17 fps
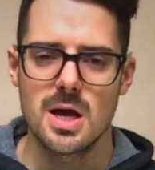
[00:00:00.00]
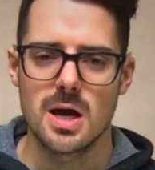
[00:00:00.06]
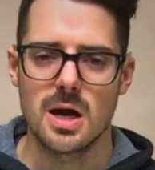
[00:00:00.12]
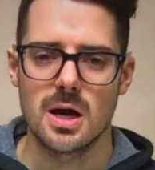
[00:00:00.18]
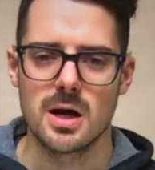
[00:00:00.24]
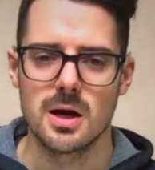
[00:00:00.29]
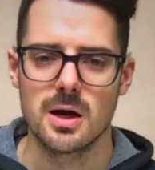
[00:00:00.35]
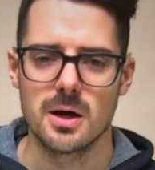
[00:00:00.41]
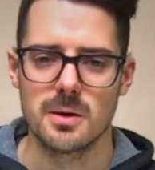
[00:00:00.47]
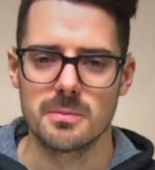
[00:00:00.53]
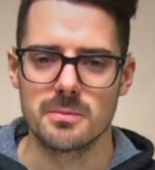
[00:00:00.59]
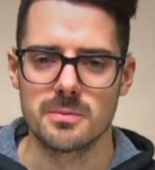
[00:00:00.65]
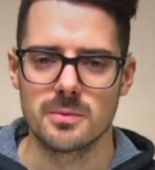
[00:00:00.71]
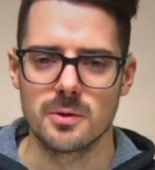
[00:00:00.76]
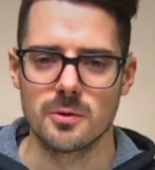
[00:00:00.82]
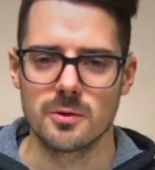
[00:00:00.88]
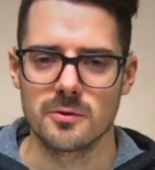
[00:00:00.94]

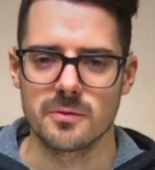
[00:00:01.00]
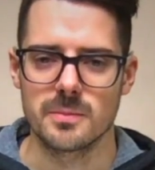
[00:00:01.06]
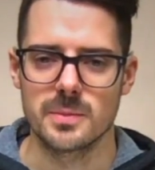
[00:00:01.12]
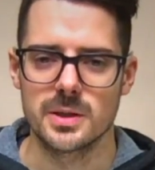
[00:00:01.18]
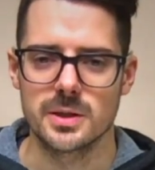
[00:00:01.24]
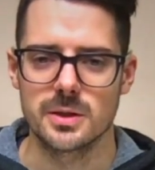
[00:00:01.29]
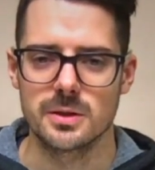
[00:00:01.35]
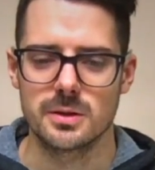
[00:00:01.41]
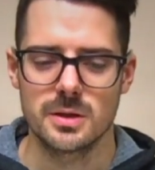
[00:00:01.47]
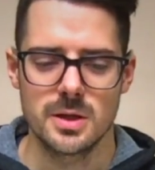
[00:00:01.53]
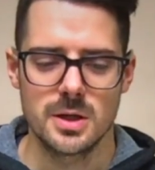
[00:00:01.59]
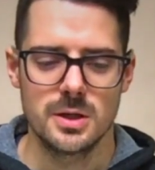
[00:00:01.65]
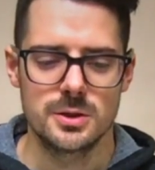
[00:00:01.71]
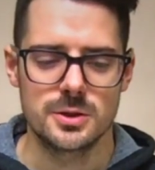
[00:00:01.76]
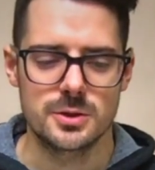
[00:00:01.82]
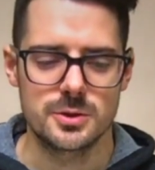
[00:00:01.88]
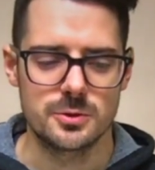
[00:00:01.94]
Or if I'm going to
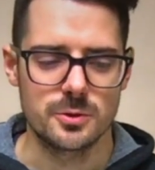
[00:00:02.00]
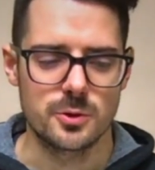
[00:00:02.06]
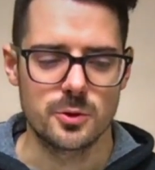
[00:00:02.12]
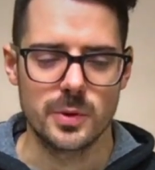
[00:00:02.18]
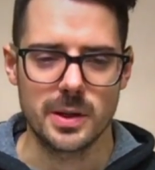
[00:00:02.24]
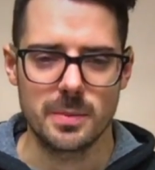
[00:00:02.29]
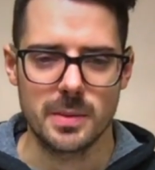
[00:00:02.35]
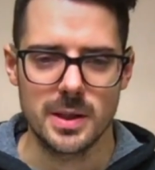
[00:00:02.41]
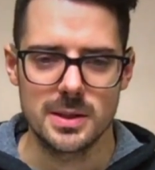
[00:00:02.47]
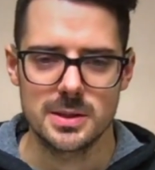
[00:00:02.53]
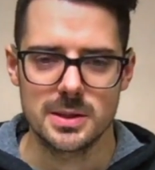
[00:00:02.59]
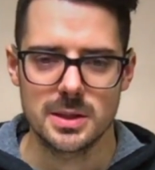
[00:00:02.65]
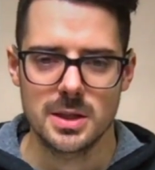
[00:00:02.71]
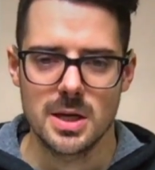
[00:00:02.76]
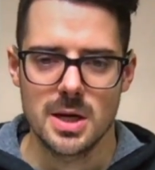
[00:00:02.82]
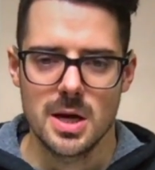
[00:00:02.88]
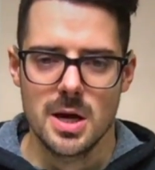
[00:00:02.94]
just do a quick painting.
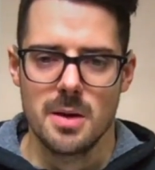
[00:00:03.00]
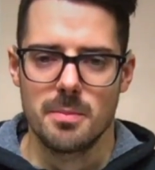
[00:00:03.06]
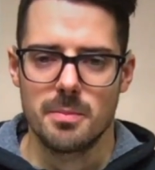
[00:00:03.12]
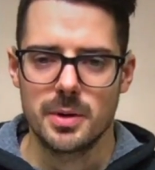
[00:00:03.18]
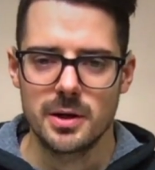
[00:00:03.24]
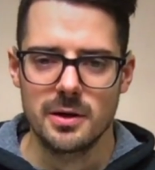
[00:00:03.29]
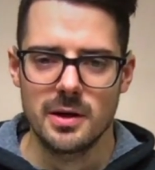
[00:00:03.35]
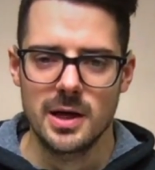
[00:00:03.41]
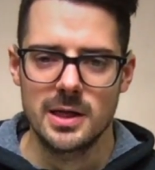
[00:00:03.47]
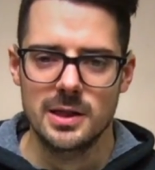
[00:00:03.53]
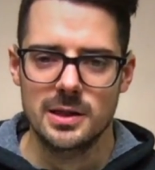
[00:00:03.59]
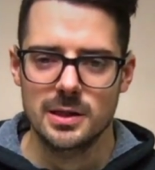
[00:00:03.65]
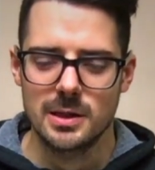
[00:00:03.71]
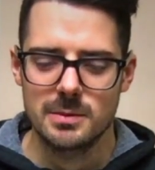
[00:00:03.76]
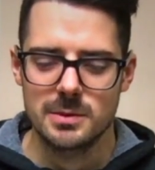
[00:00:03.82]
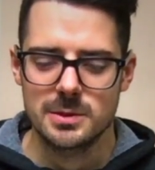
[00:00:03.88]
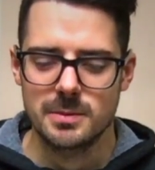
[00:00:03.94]
But anything
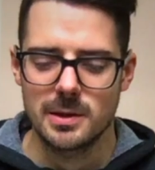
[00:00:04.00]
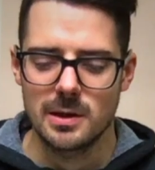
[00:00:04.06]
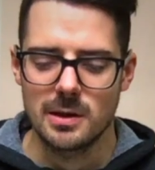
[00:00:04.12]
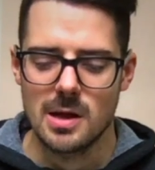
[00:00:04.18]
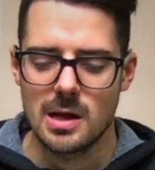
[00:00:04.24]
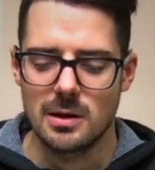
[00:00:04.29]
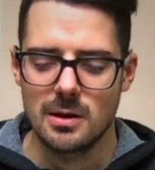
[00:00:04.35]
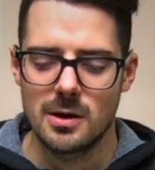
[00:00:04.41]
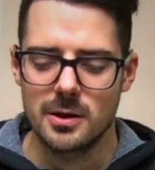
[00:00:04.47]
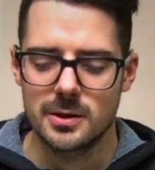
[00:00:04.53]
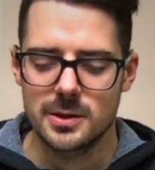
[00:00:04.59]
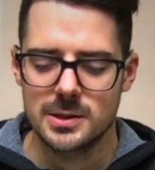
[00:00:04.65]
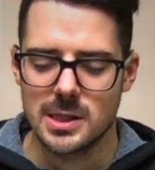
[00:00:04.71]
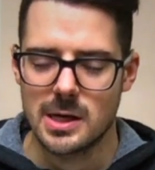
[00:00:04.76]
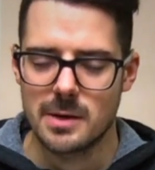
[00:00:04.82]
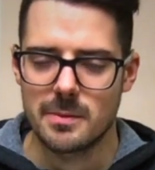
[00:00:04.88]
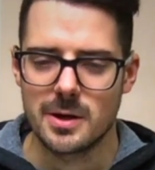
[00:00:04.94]
I'm going to spend a lot longer
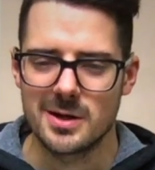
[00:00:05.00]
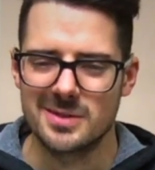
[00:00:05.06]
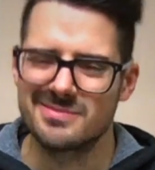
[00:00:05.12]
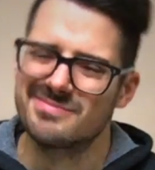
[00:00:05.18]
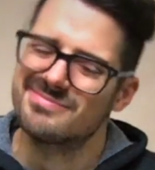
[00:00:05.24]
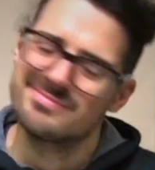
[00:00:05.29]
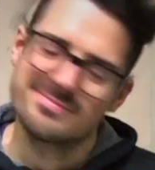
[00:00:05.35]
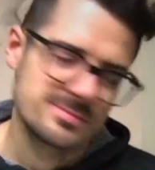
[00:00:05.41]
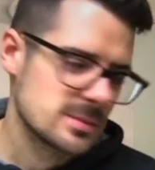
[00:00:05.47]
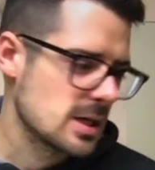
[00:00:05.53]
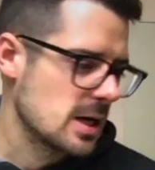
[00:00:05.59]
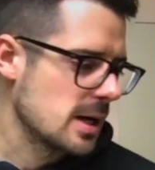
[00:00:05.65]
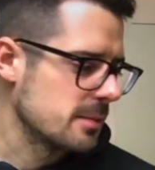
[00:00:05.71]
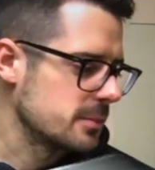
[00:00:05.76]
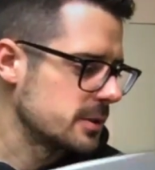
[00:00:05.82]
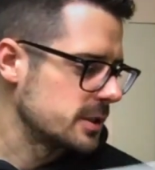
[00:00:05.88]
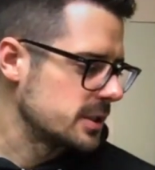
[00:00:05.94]
time on,
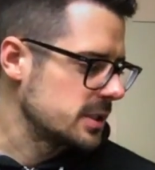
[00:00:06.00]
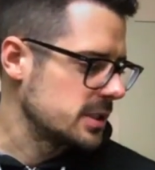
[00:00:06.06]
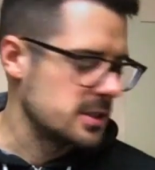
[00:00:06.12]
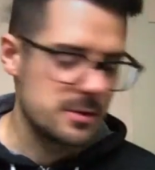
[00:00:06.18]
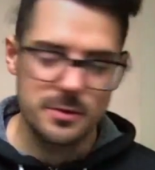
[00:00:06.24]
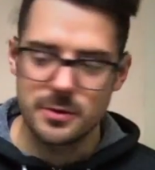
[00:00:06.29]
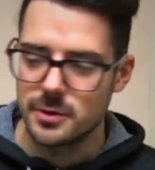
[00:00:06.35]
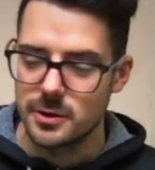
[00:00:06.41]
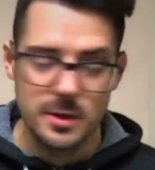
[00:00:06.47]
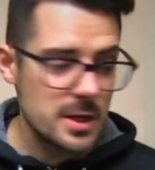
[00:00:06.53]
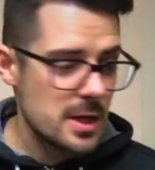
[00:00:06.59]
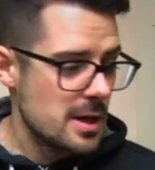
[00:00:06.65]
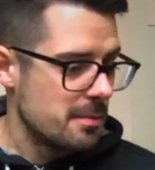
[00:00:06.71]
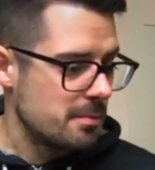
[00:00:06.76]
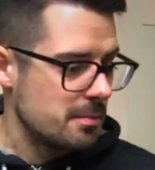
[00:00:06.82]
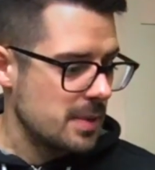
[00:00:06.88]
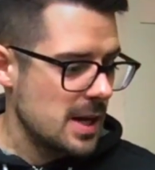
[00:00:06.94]
I'm going to either
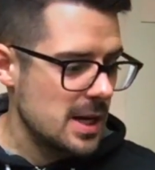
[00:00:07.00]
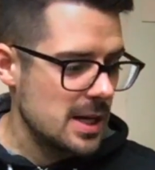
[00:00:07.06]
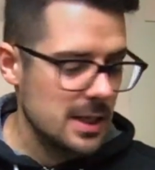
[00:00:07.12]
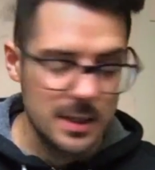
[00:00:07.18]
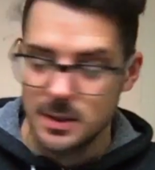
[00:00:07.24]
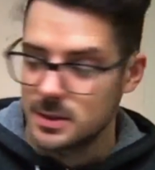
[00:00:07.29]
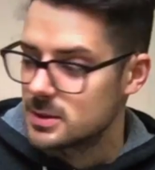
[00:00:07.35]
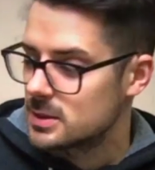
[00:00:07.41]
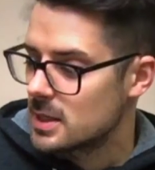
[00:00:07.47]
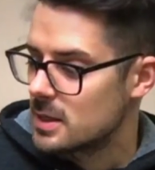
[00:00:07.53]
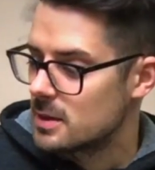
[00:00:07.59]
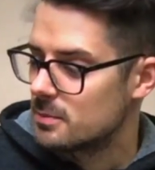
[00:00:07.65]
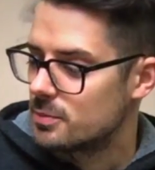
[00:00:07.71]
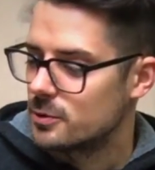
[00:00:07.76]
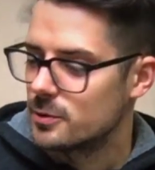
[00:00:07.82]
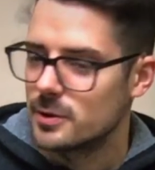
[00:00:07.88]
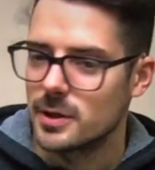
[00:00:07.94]
paint
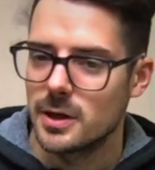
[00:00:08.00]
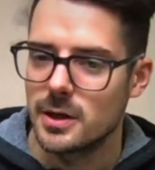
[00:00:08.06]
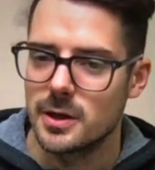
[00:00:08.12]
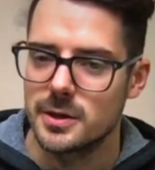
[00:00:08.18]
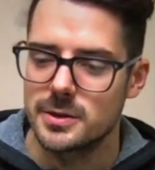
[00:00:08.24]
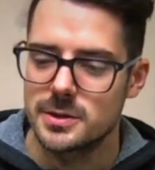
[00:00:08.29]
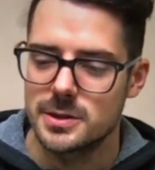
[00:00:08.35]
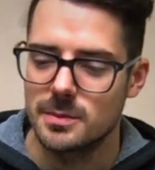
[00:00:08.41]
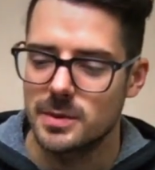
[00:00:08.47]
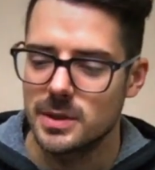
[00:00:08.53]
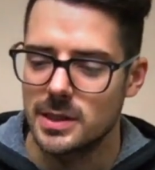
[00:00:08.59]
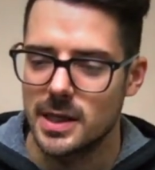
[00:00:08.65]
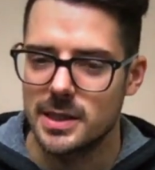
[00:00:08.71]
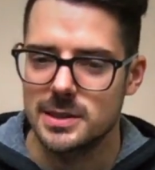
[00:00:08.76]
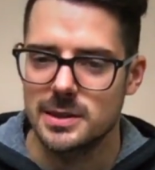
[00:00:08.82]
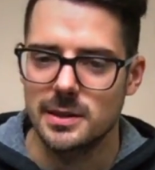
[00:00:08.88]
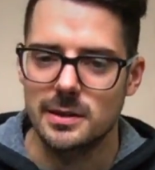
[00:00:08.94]
and put on something
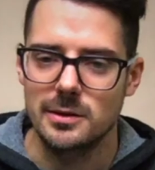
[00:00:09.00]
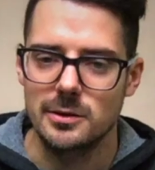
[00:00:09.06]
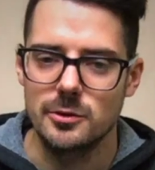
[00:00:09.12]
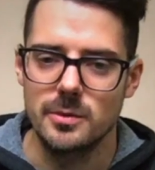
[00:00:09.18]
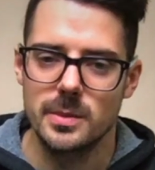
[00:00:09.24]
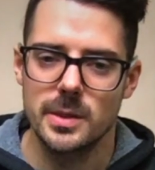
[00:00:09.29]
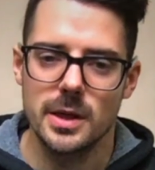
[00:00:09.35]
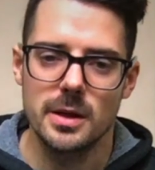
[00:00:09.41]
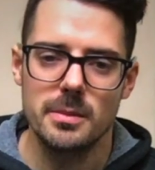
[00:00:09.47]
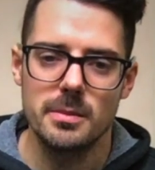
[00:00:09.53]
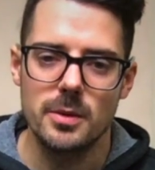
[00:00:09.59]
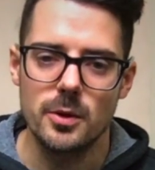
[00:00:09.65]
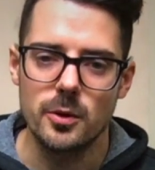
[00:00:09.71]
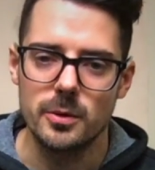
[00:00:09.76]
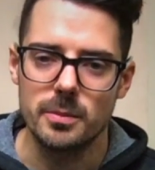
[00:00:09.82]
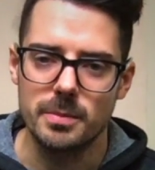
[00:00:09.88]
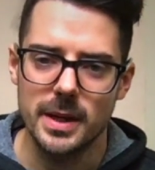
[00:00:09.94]
nice like aluminum
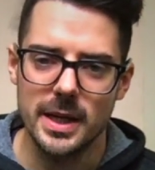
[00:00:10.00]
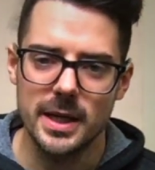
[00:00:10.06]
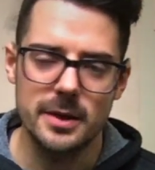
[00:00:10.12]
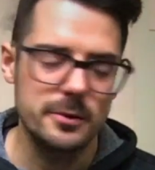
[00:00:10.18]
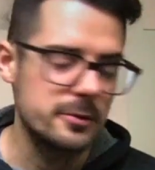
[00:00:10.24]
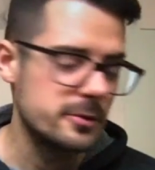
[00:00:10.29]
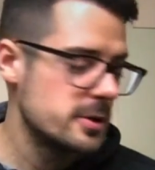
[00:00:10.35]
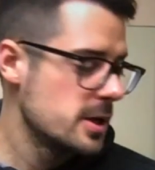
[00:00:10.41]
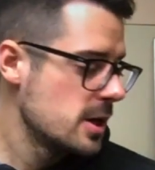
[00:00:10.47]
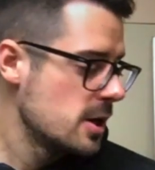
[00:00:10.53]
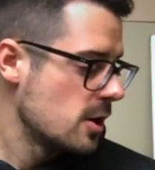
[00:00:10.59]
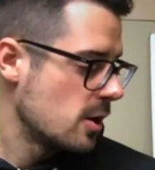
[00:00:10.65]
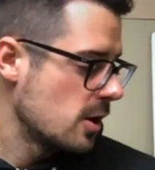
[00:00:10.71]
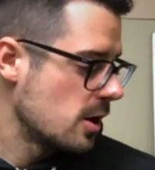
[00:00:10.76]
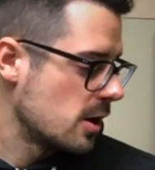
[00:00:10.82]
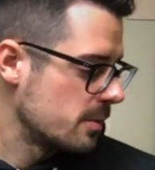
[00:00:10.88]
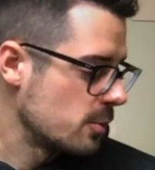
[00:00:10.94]
or panel,
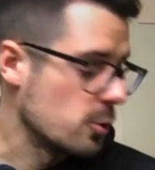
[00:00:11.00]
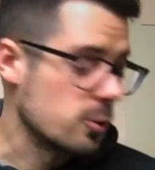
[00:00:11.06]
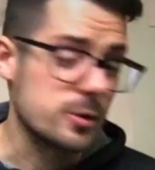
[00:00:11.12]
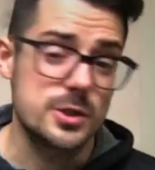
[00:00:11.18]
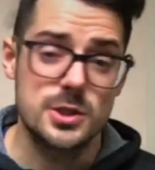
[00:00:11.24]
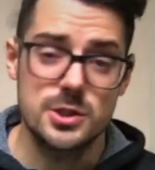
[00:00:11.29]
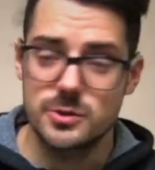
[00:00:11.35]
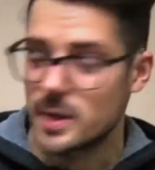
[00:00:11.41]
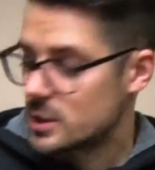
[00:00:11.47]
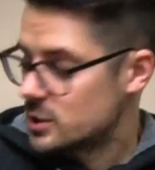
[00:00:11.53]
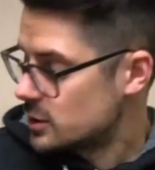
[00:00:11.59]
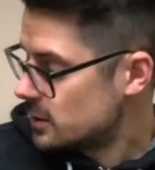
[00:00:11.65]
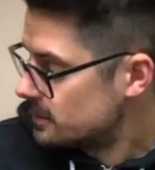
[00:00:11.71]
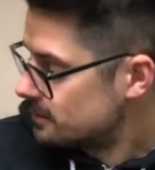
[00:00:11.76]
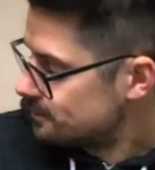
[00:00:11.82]
or stretch it.